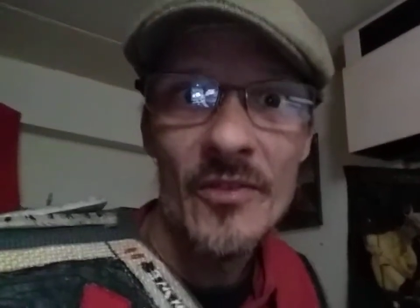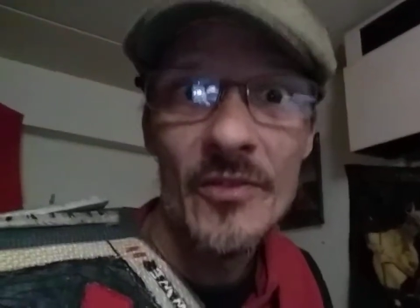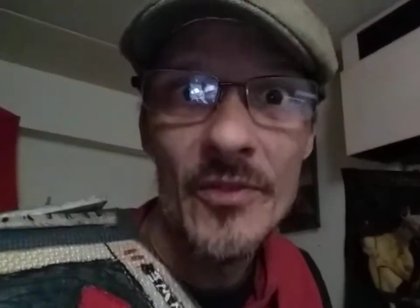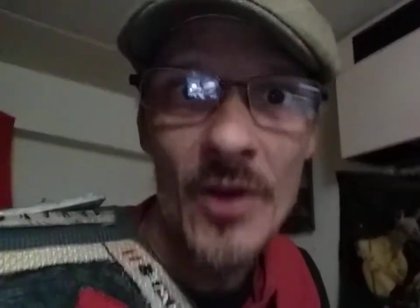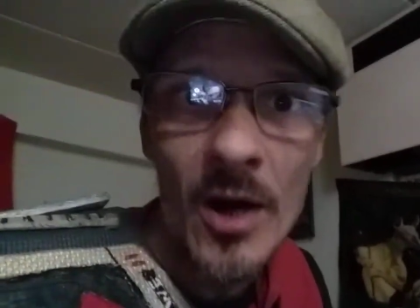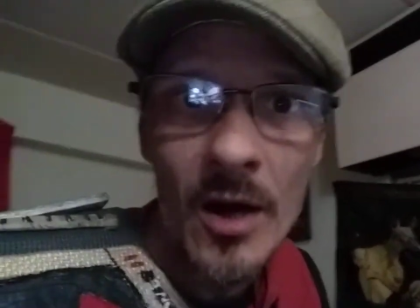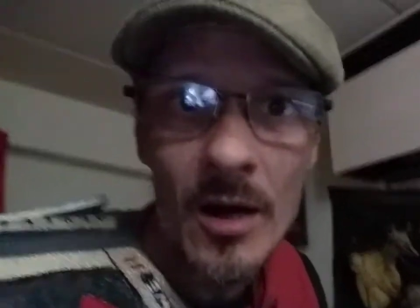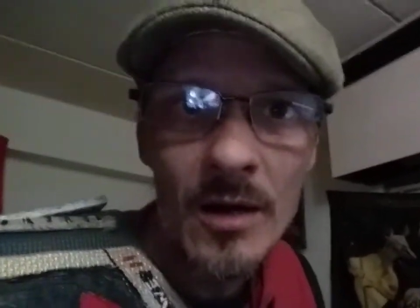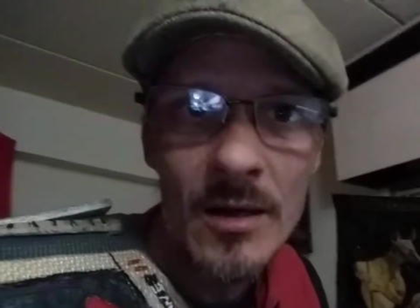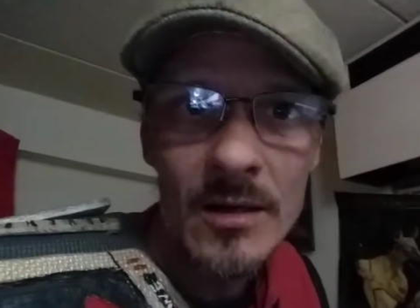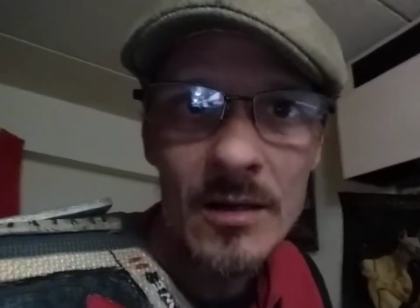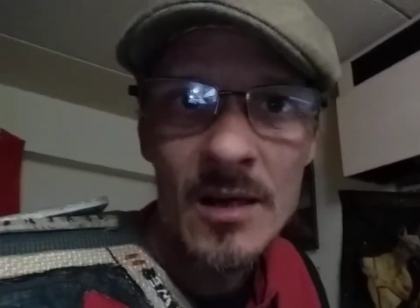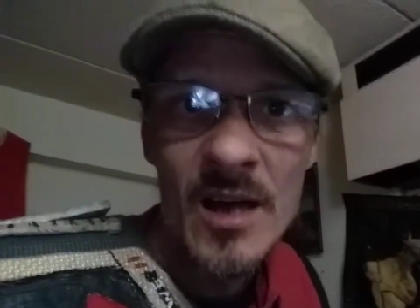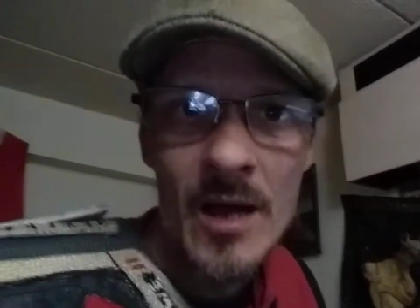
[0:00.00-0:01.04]
the
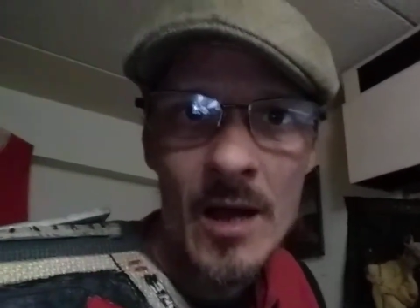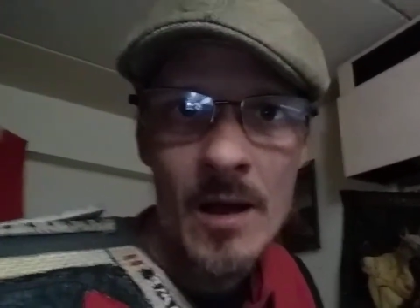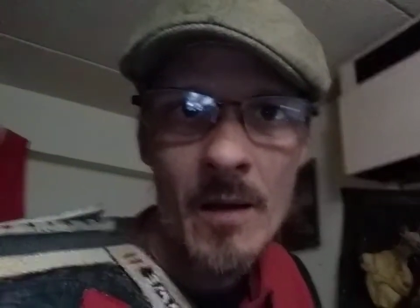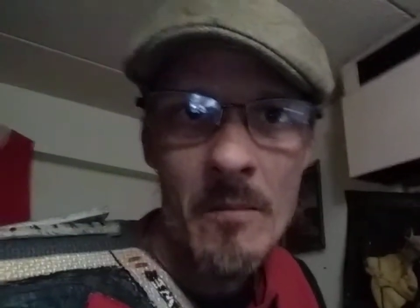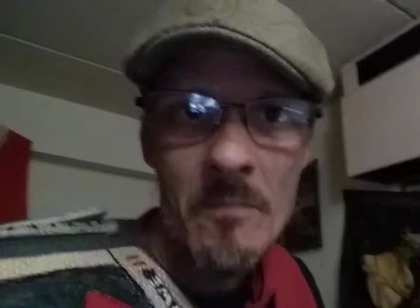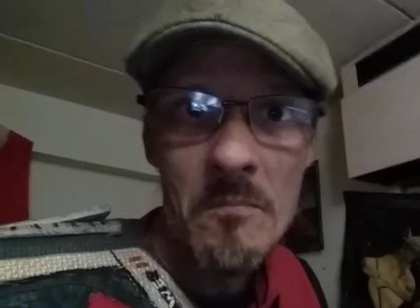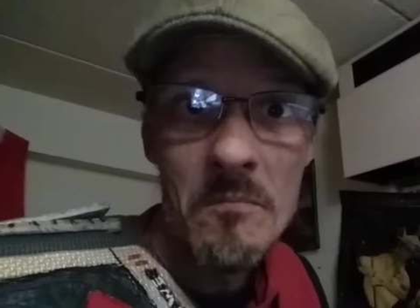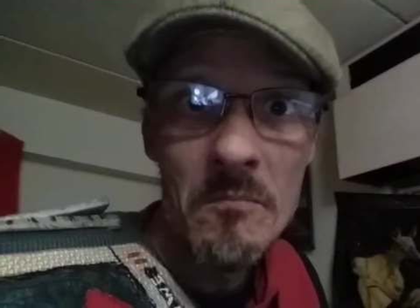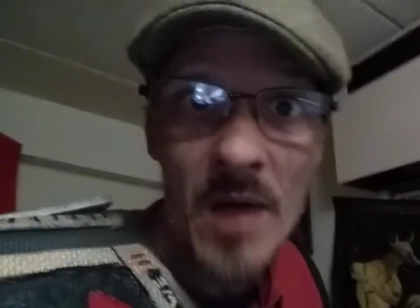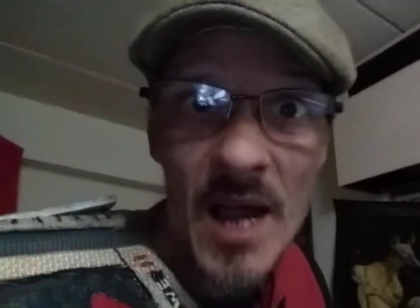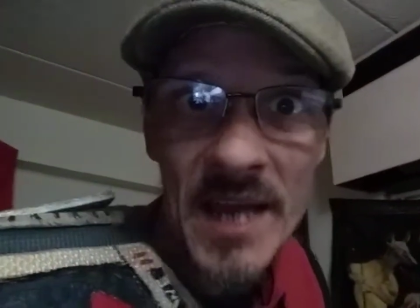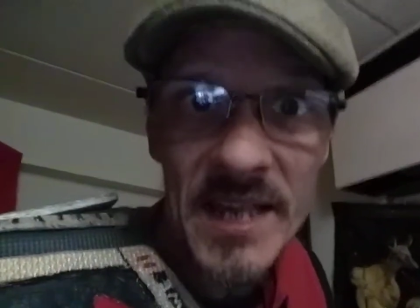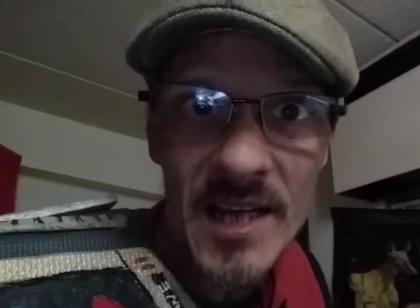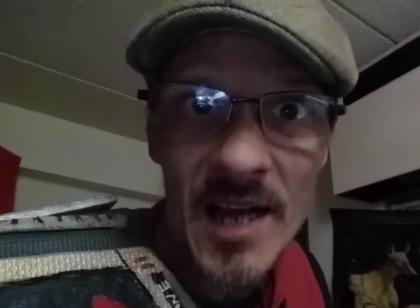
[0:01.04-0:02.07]

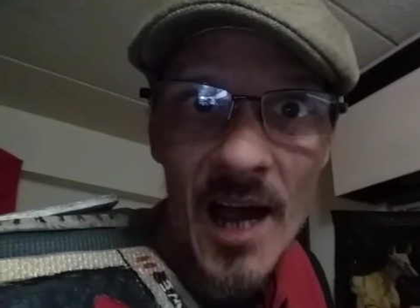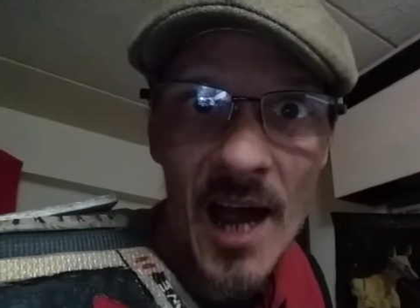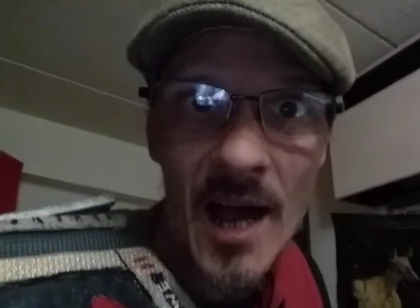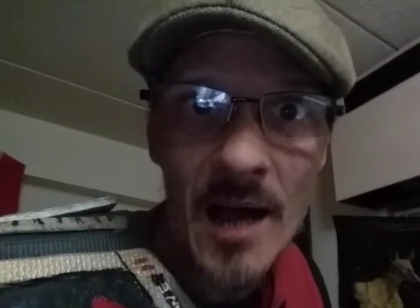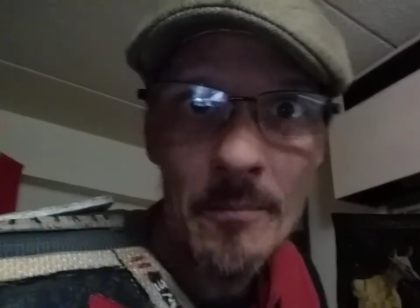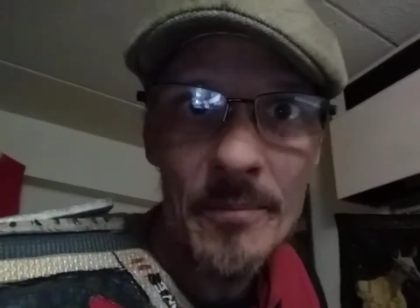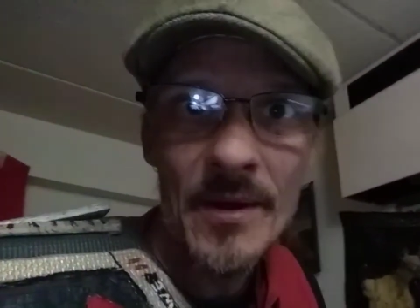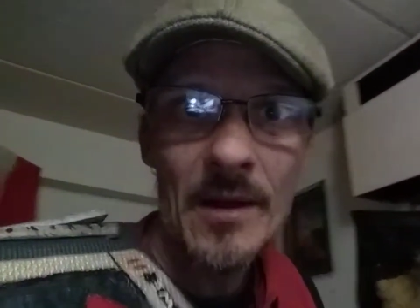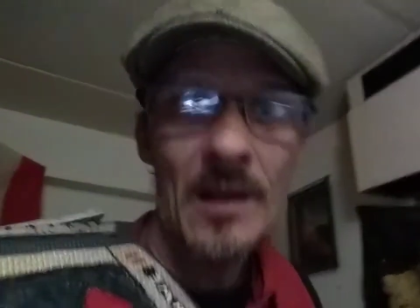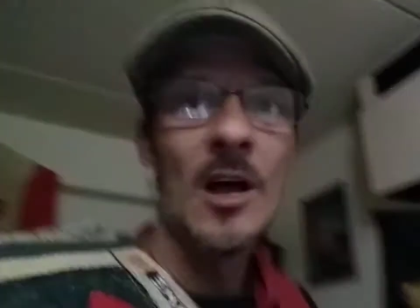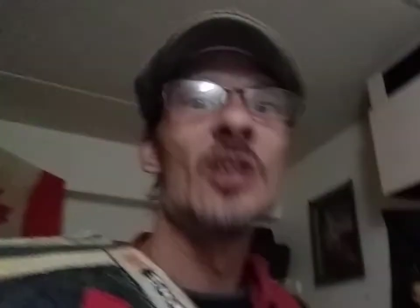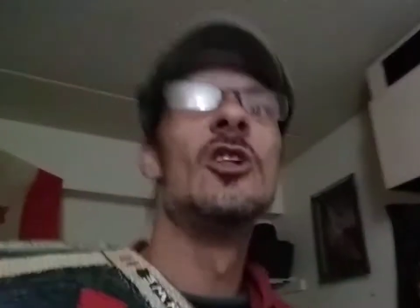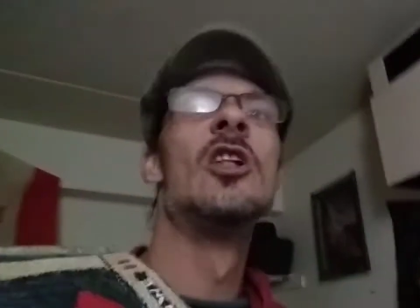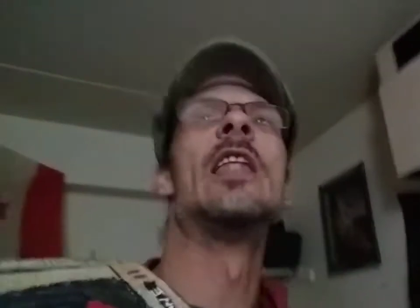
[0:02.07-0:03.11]
mic up.
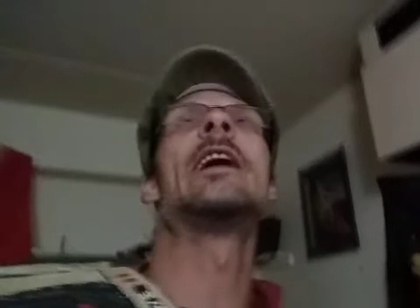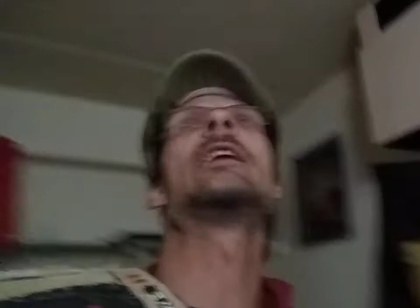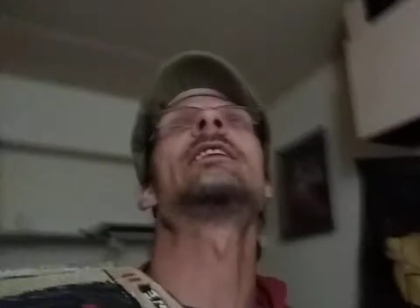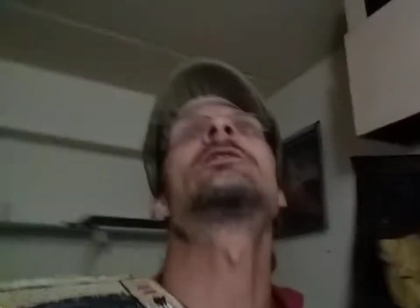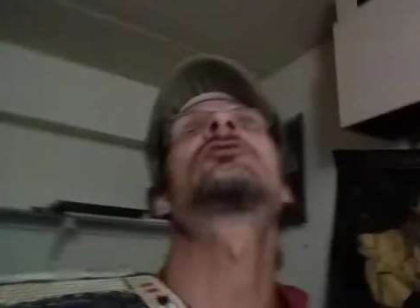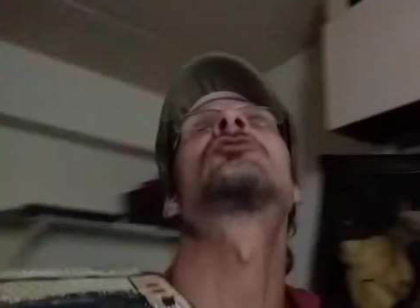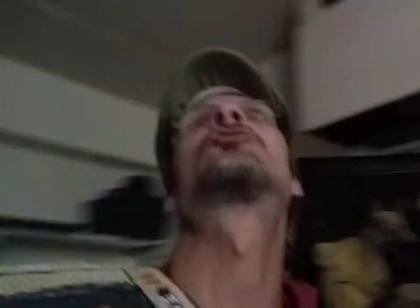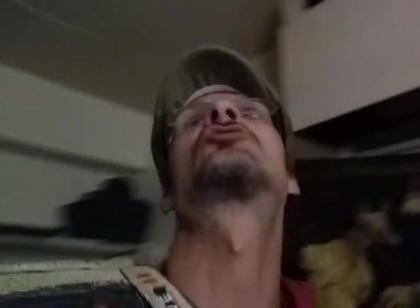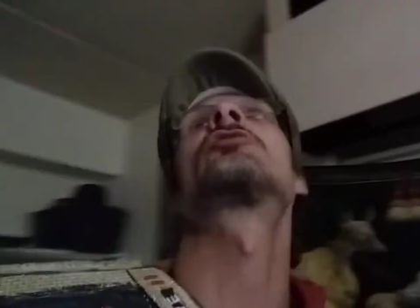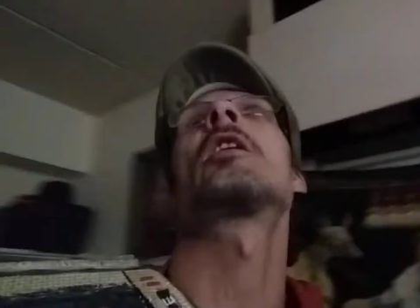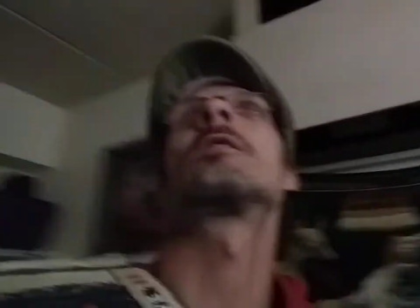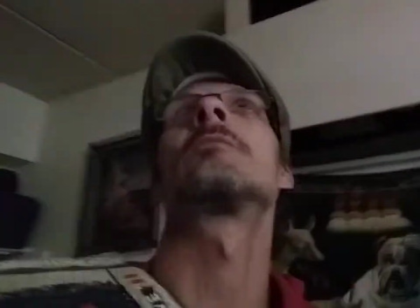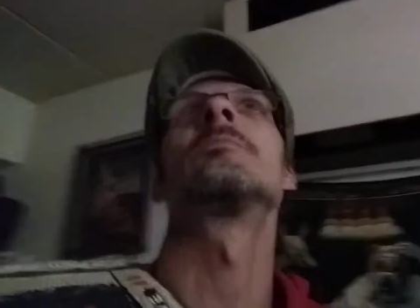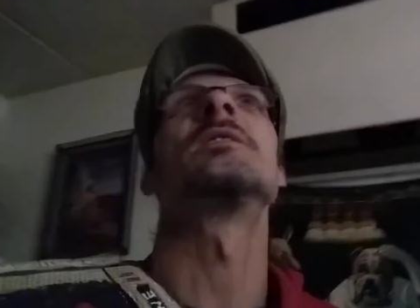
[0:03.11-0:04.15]
Ladies and
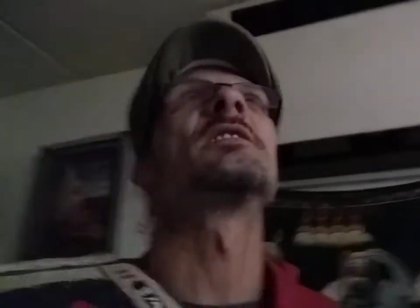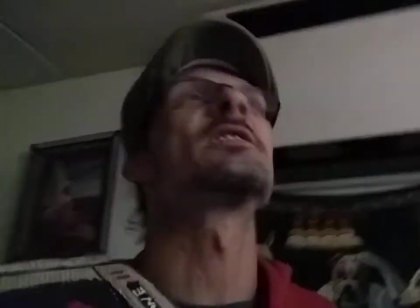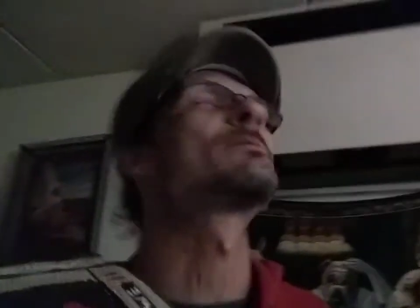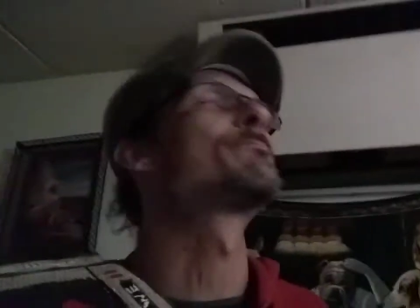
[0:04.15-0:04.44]
gentlemen, it's